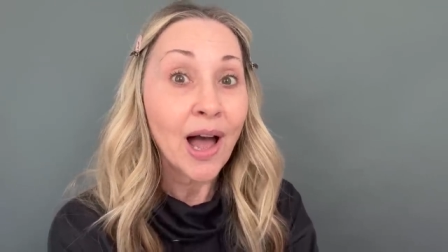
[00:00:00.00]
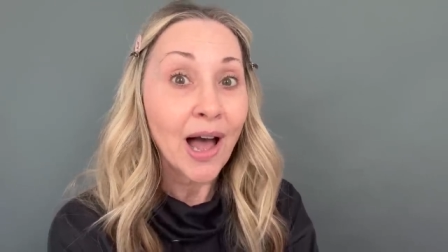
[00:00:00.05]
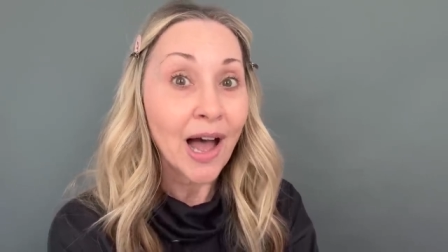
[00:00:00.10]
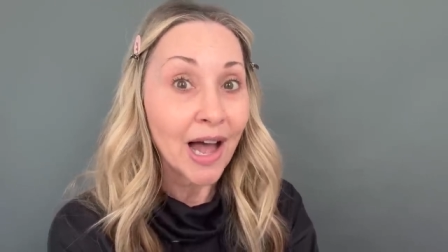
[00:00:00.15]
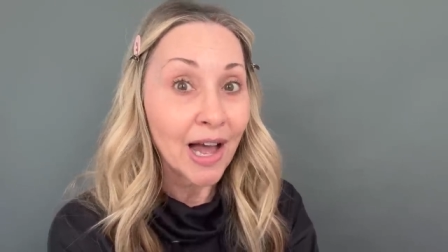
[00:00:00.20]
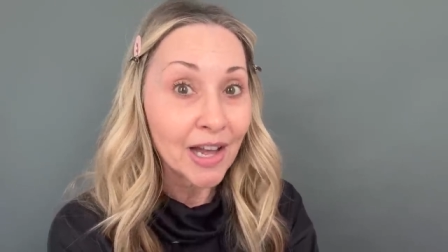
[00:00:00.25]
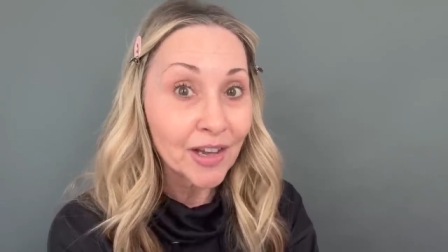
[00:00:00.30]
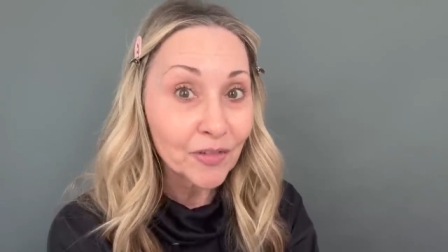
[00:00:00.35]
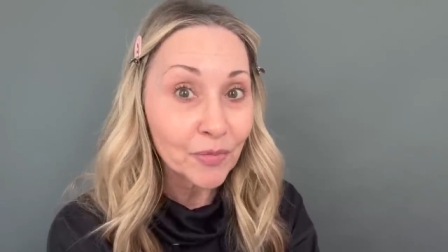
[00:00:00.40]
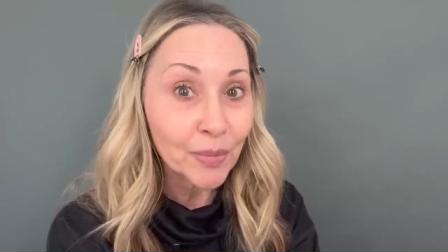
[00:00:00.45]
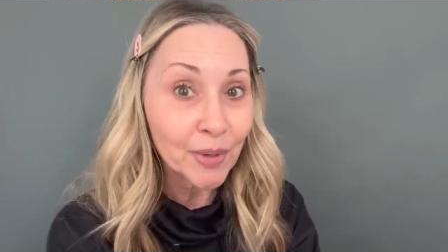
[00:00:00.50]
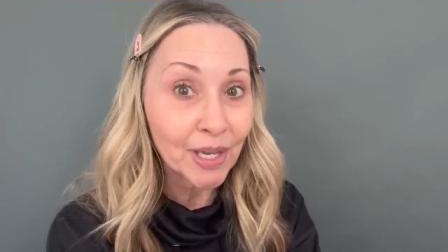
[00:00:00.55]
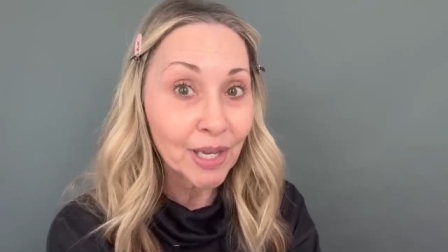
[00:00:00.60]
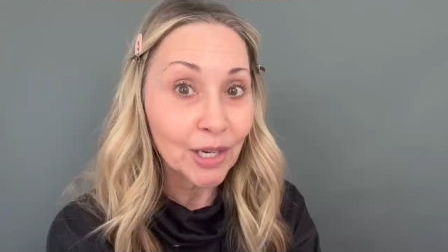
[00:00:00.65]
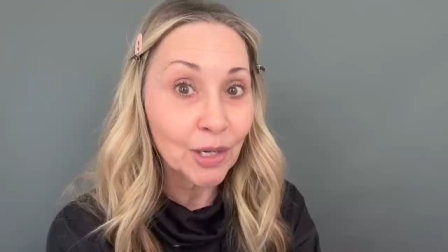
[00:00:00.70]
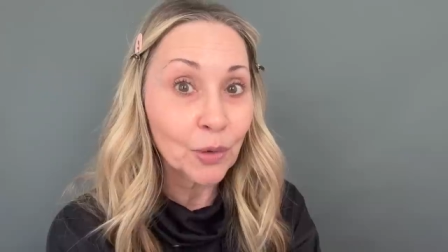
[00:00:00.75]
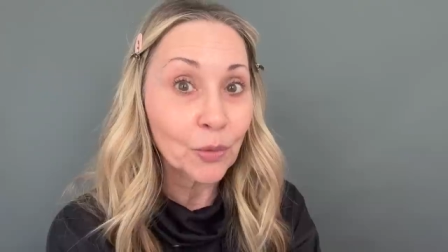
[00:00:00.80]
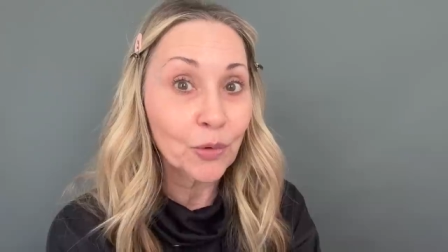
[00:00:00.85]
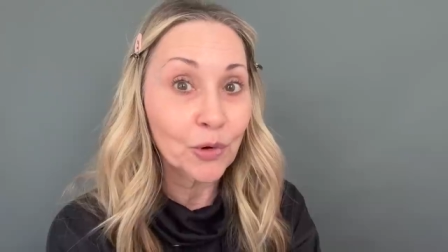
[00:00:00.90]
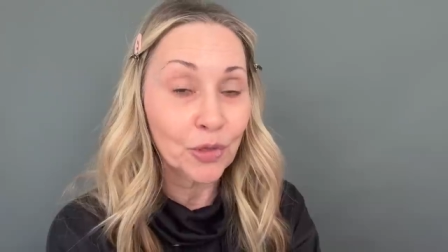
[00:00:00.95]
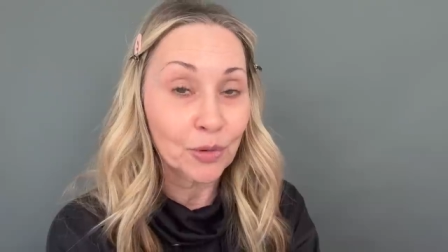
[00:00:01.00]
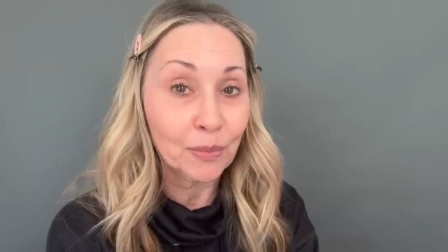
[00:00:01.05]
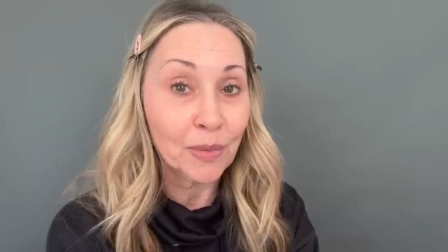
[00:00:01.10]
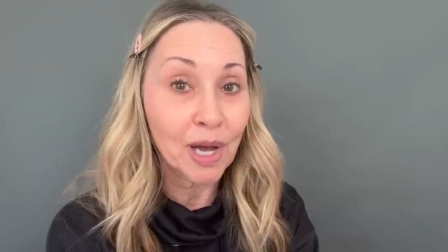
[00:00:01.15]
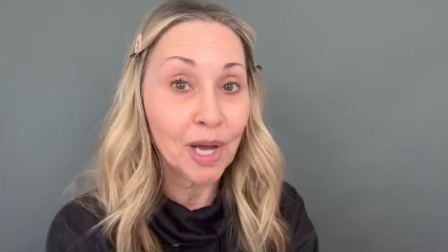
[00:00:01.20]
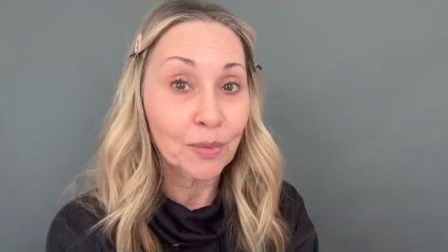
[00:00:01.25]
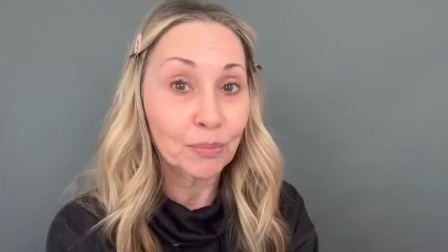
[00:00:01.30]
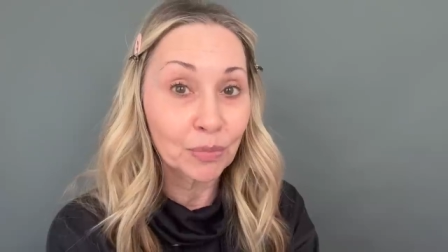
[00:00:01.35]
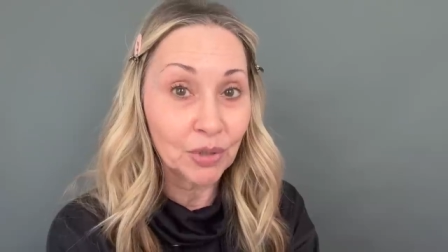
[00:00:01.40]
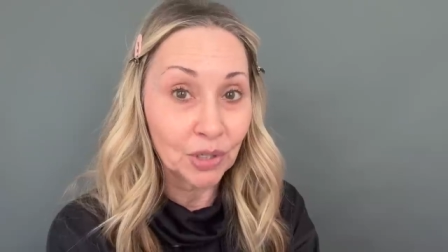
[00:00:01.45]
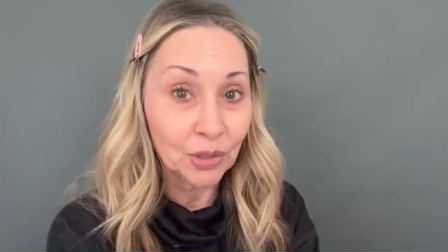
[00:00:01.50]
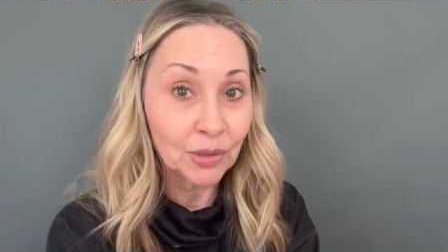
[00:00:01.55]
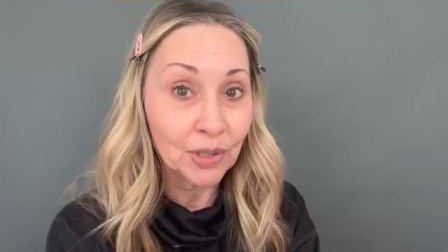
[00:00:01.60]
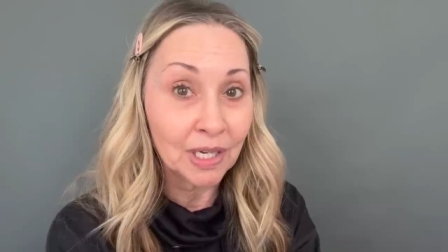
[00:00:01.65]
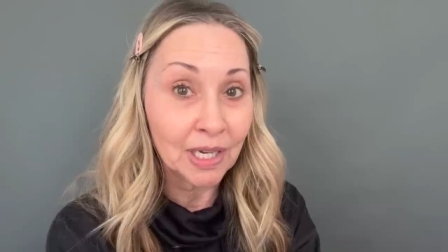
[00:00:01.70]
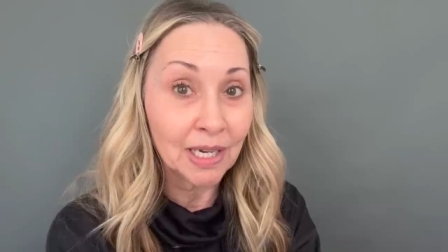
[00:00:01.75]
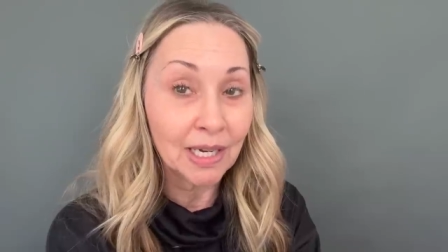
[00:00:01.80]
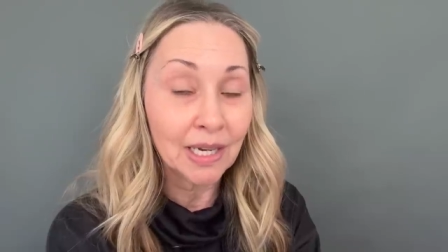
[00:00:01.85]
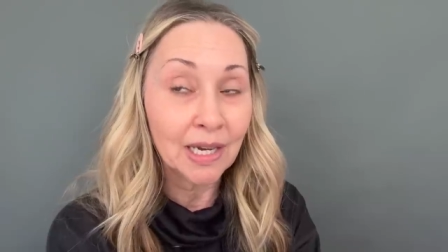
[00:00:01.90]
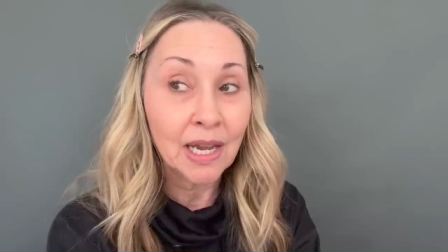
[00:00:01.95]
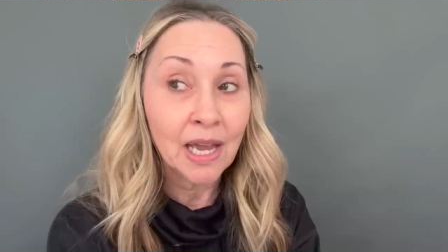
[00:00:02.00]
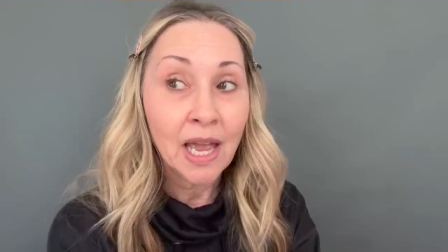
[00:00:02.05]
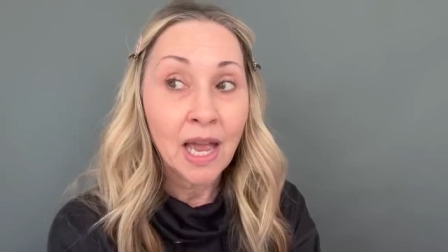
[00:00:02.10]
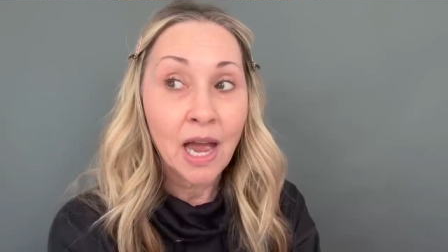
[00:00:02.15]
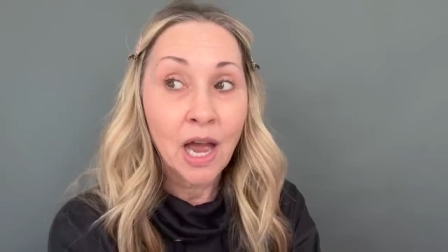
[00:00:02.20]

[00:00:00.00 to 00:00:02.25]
I've been with Mob Beauty